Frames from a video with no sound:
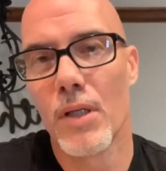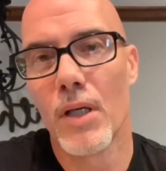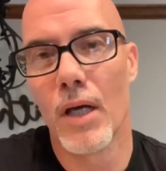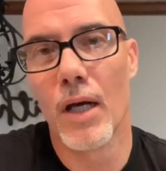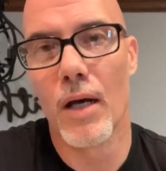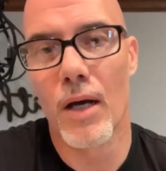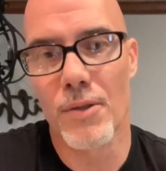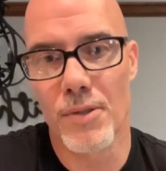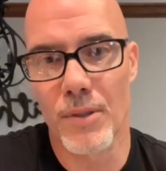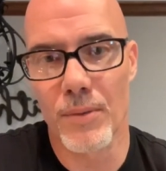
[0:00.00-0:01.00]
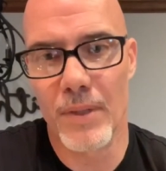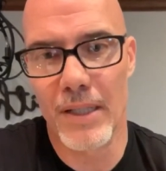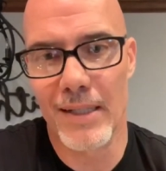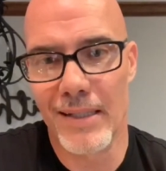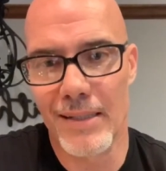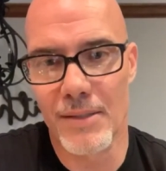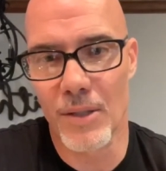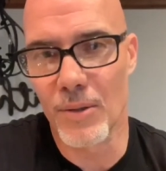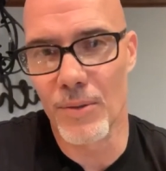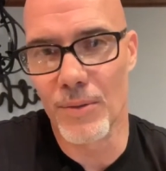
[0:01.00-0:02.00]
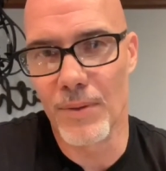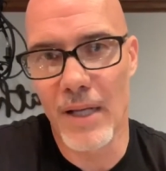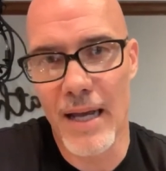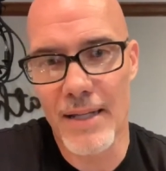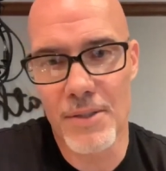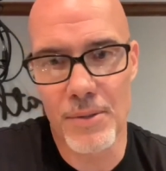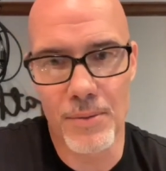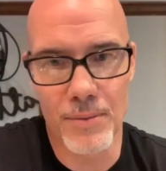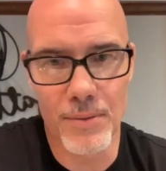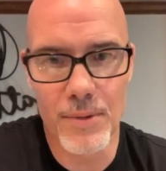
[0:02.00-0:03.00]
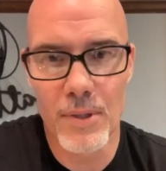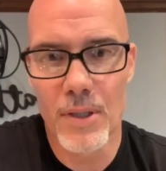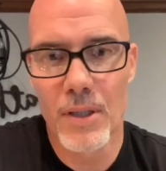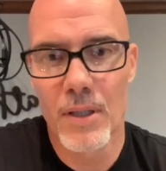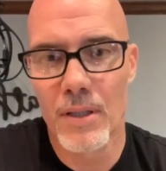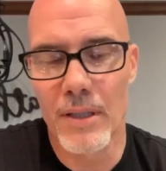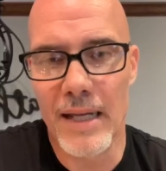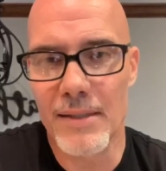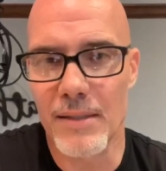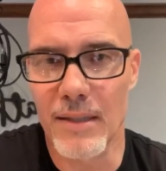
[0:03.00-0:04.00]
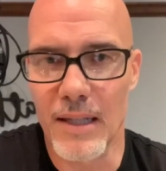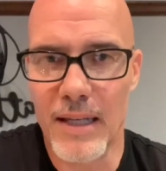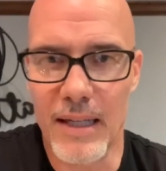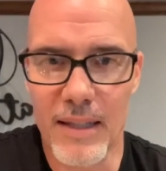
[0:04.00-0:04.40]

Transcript: Uh, also, it is on iTunes. Nancy, you're late.